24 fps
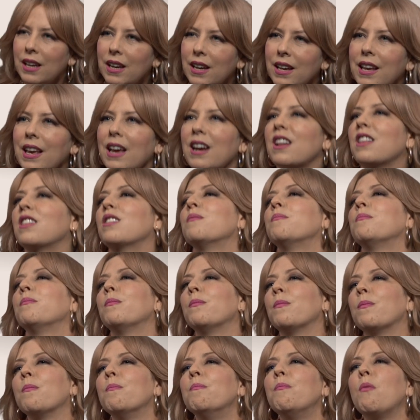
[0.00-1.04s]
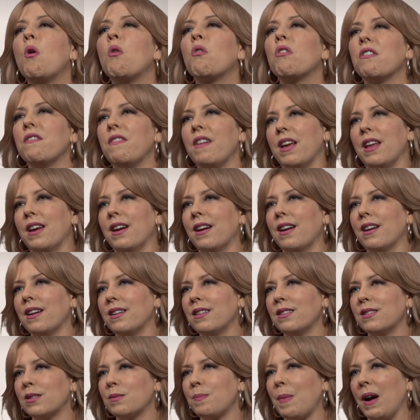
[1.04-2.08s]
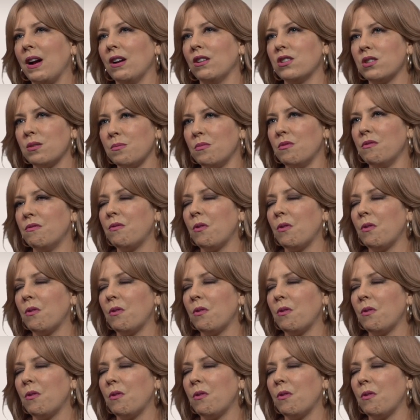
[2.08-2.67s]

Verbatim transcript: kind of getting them motivated and inspired to move